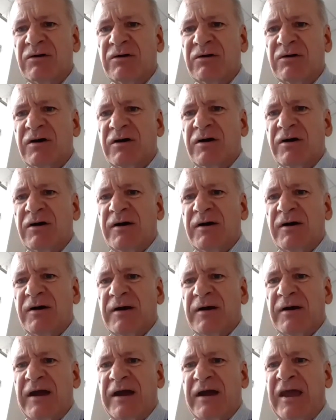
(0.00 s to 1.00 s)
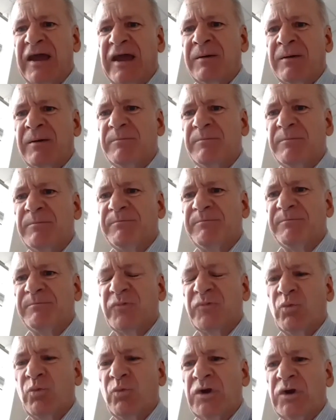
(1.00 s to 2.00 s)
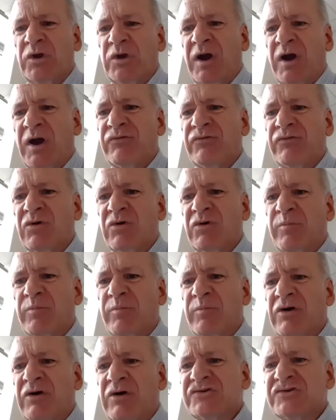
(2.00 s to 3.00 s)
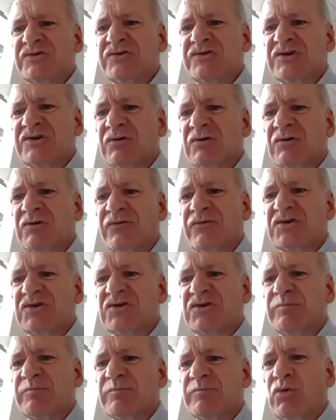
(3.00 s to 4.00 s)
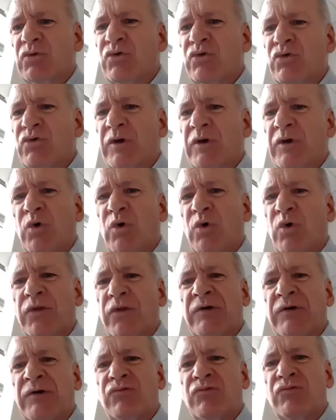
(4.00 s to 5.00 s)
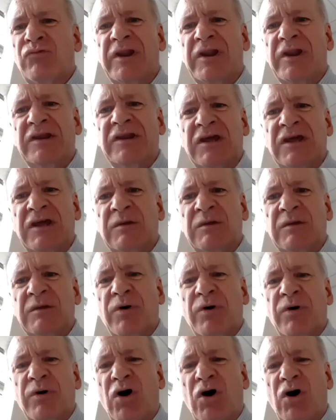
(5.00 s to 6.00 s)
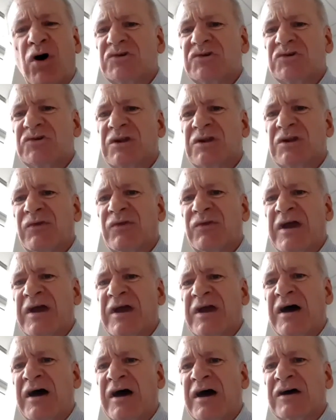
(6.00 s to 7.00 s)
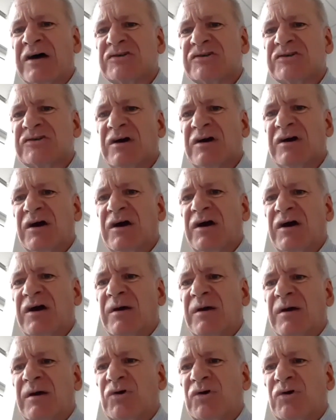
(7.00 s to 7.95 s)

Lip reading: And we go through a process of exploring what they really need behind that question, that first question that they ask, because